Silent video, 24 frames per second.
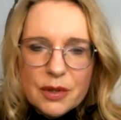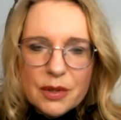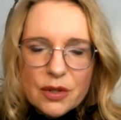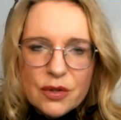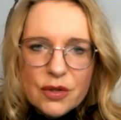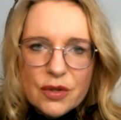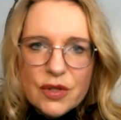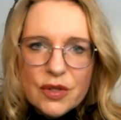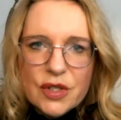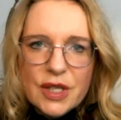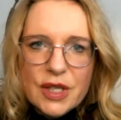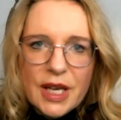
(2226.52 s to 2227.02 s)

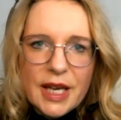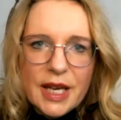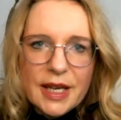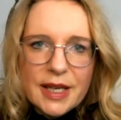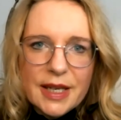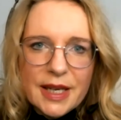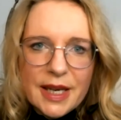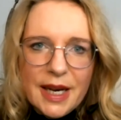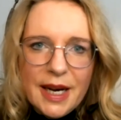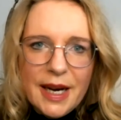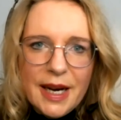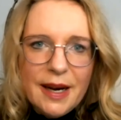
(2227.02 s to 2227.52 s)

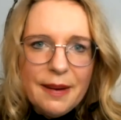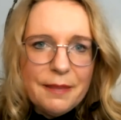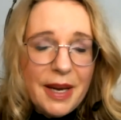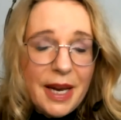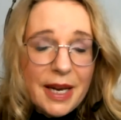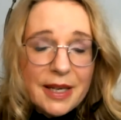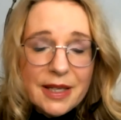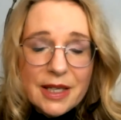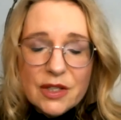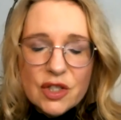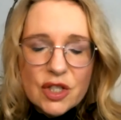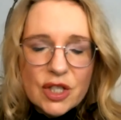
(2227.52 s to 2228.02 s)
producing
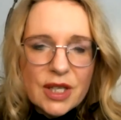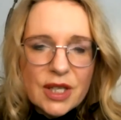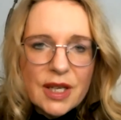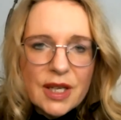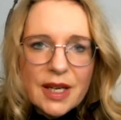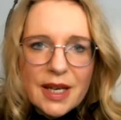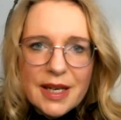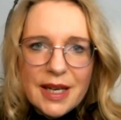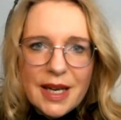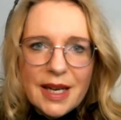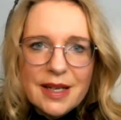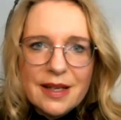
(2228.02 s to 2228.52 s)

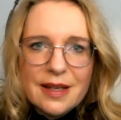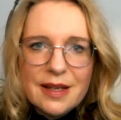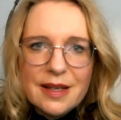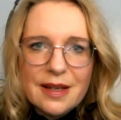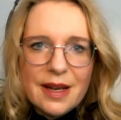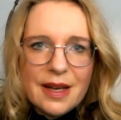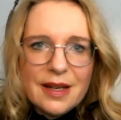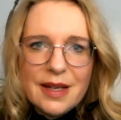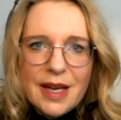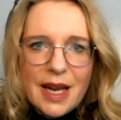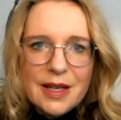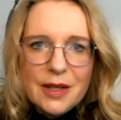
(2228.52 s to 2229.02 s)
energy in
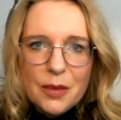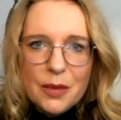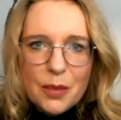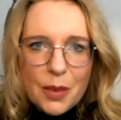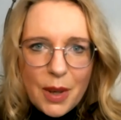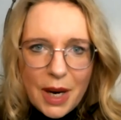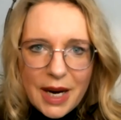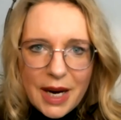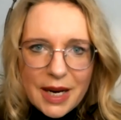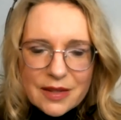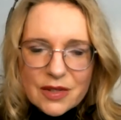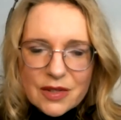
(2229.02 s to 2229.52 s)
any way.